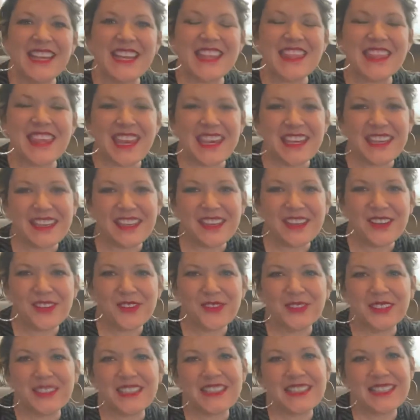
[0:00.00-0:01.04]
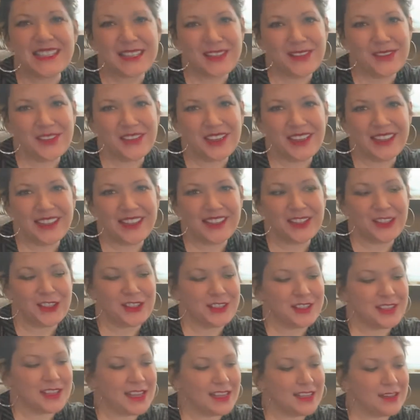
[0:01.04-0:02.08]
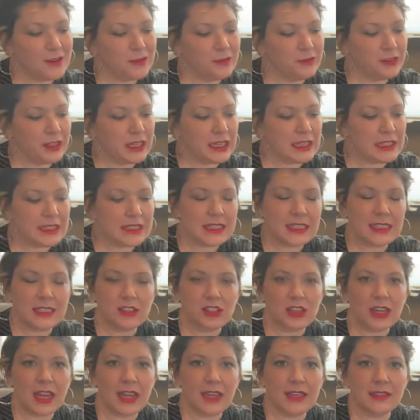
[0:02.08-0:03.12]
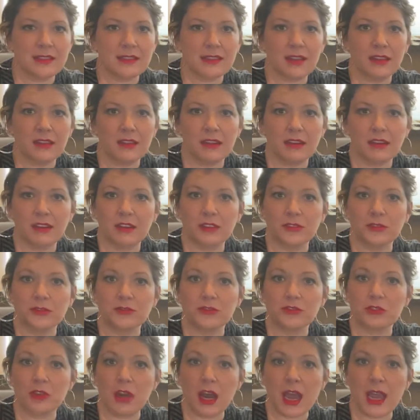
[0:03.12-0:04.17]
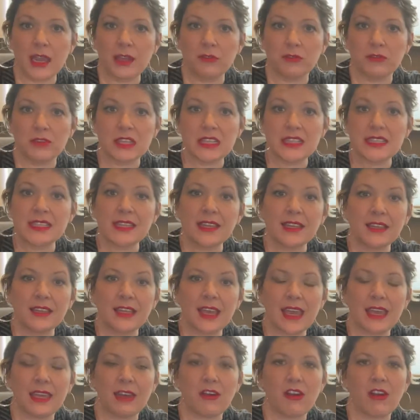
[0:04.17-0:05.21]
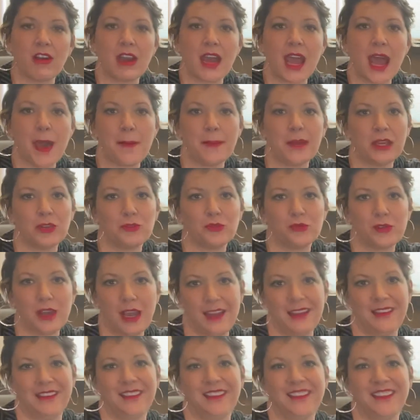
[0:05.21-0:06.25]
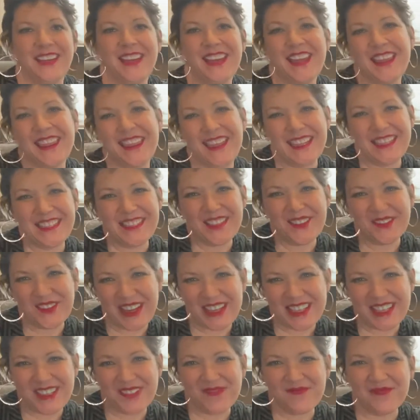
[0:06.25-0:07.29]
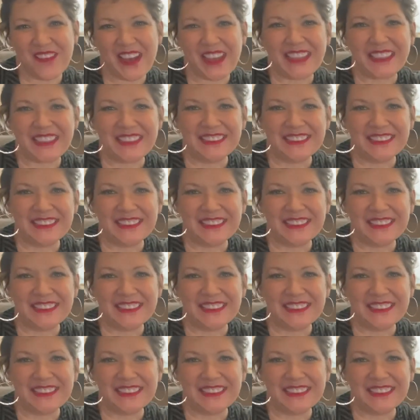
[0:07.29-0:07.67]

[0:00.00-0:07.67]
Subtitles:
thank you. We'll see you on Thursday. Don't forget to get your hands on our dry Riesling and our Abbott Red. Thanks so much. Bye.